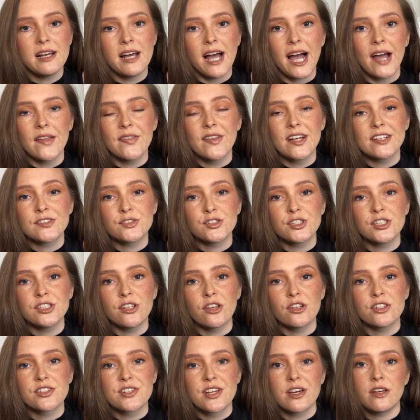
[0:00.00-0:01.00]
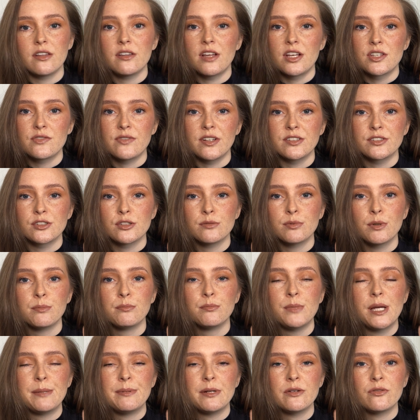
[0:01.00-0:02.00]
I'd like to do another style of this video, but
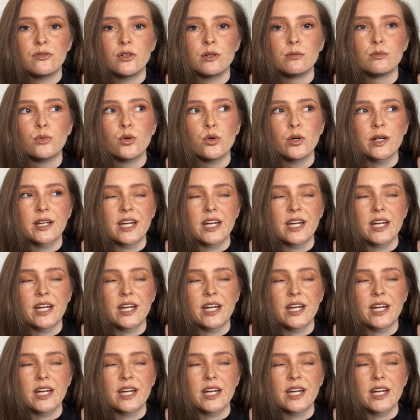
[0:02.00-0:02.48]
maybe for more